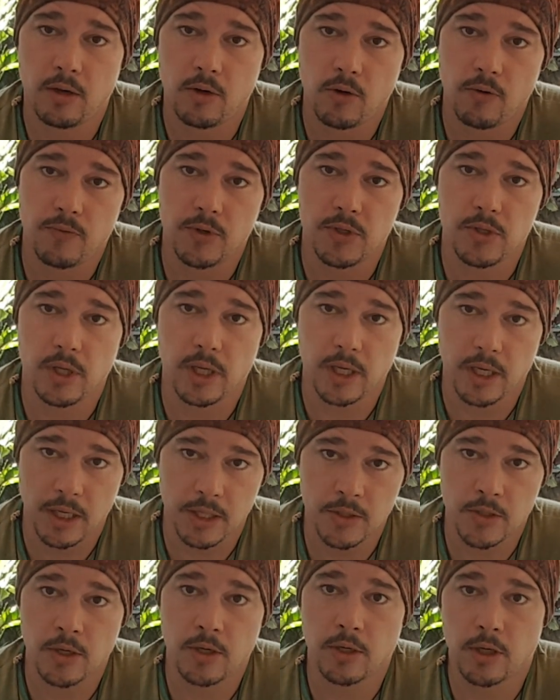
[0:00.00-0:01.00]
and obviously
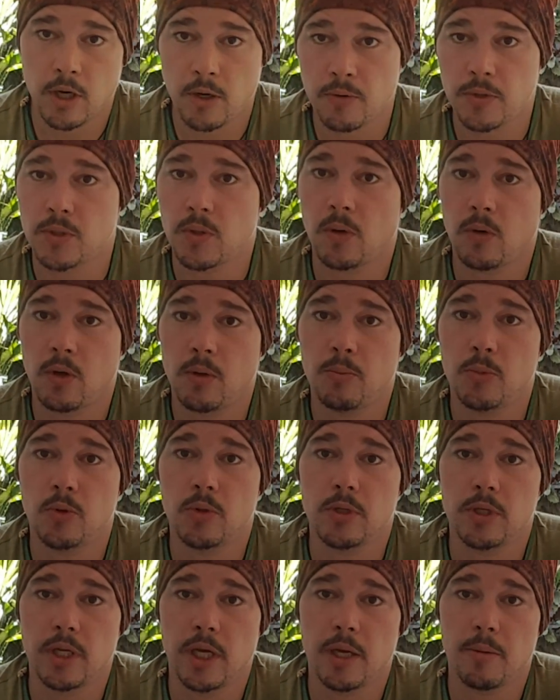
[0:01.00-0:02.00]
he's going to go into a lot
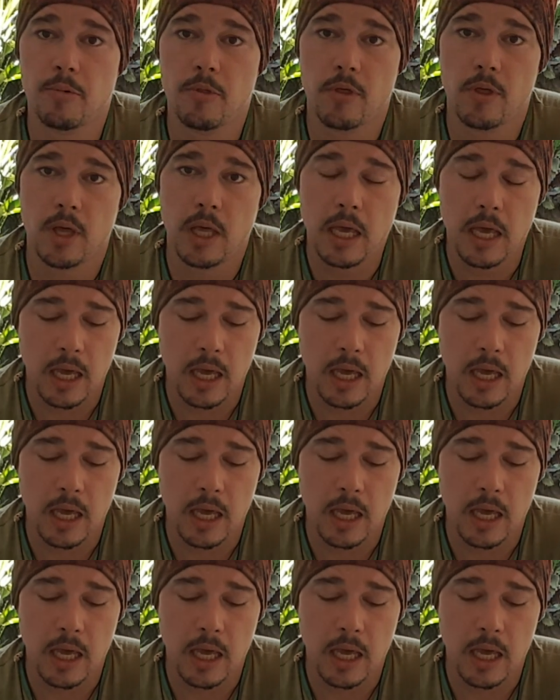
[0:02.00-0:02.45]
more depth.